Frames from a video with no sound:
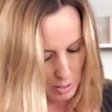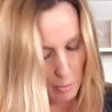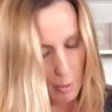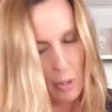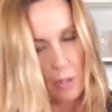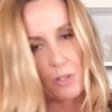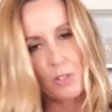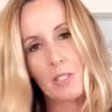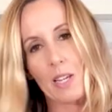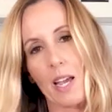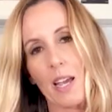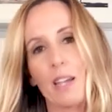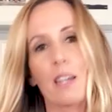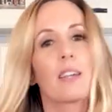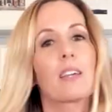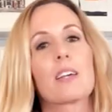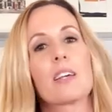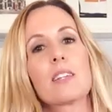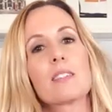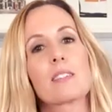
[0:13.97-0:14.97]
sparkle
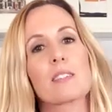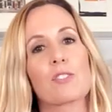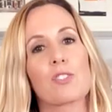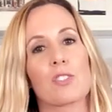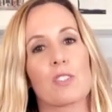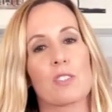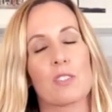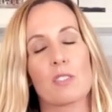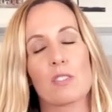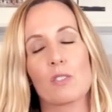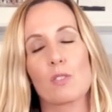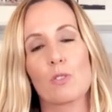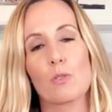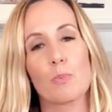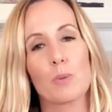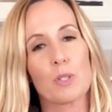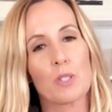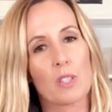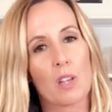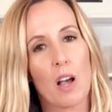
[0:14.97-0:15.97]
tank. It's just a
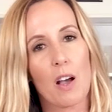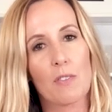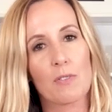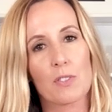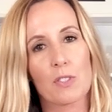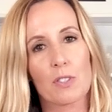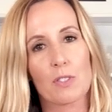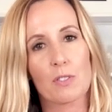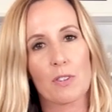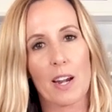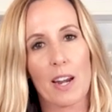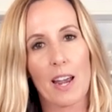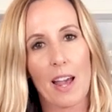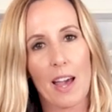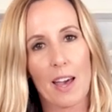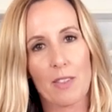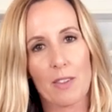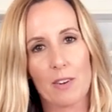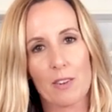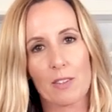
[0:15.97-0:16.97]
super soft gray
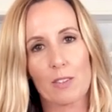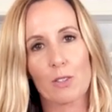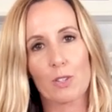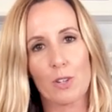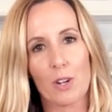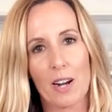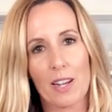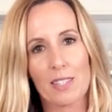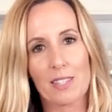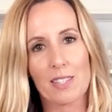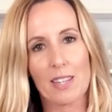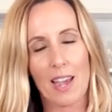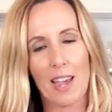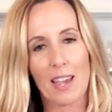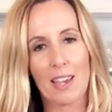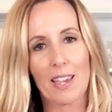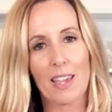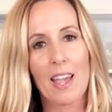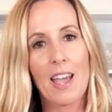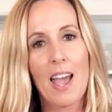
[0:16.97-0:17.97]
heather Lorex
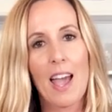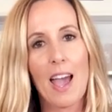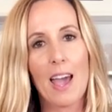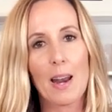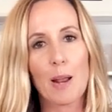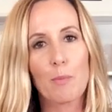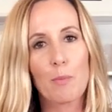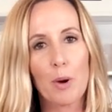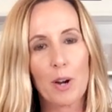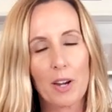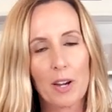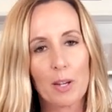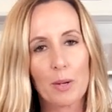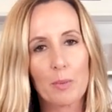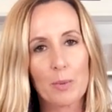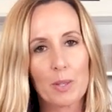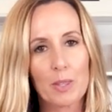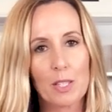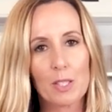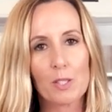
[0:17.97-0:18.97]
tank, and I'm wearing it
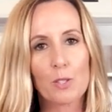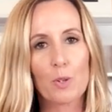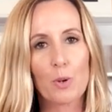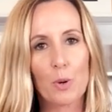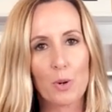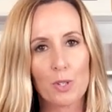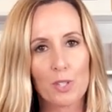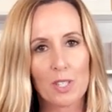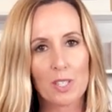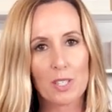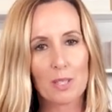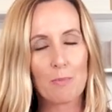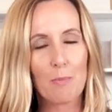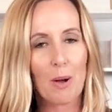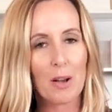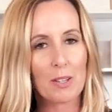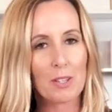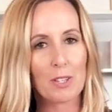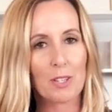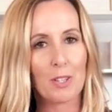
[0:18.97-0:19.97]
with this gorgeous
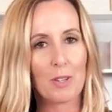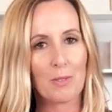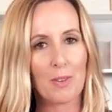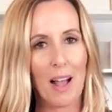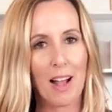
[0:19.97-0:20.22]
Montague